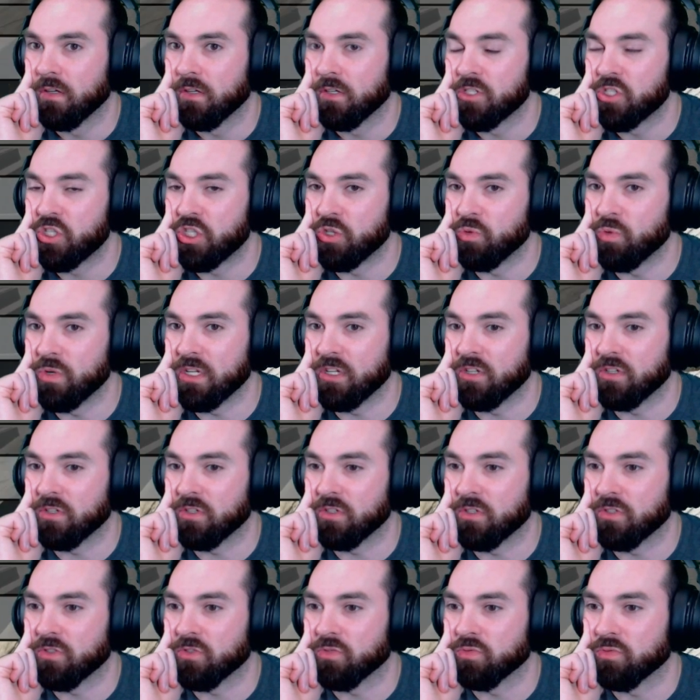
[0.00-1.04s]
Should we?
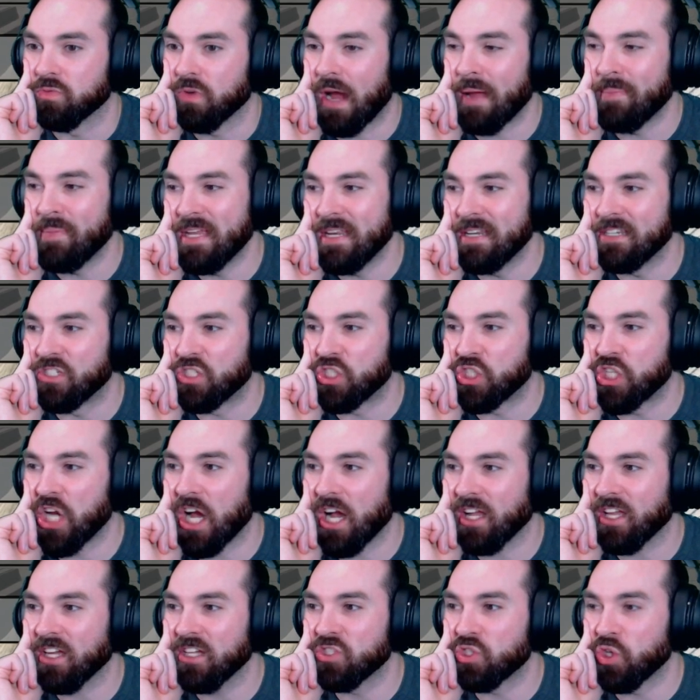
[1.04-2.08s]
I mean,
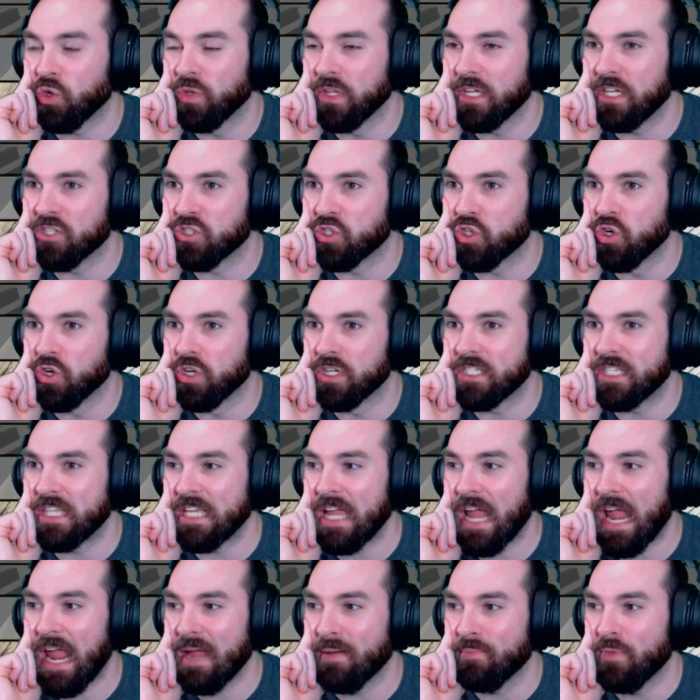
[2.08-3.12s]
shotgun's only as good as
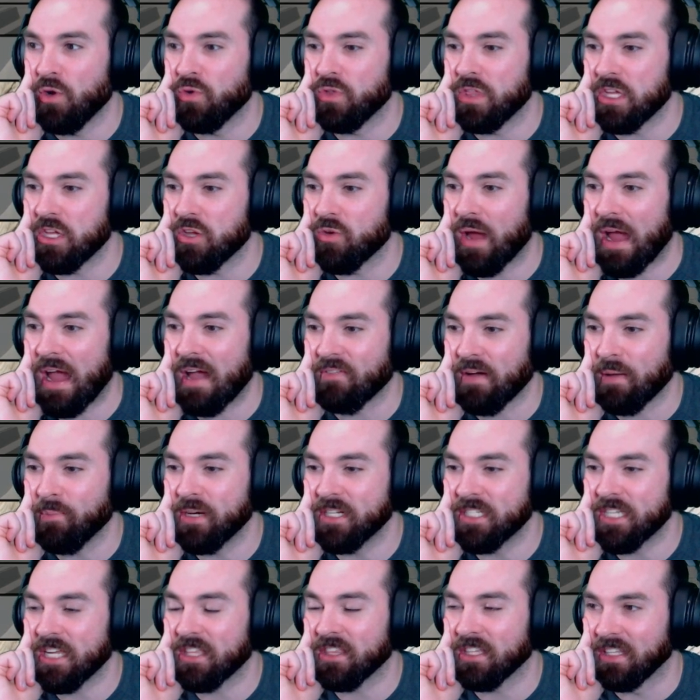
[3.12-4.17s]
the ammo that you have. I'm gonna
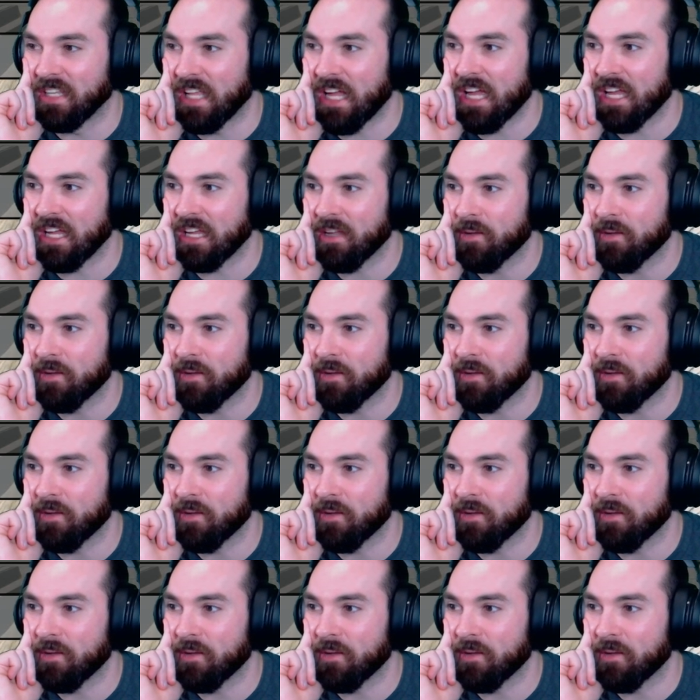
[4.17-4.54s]
take the leg.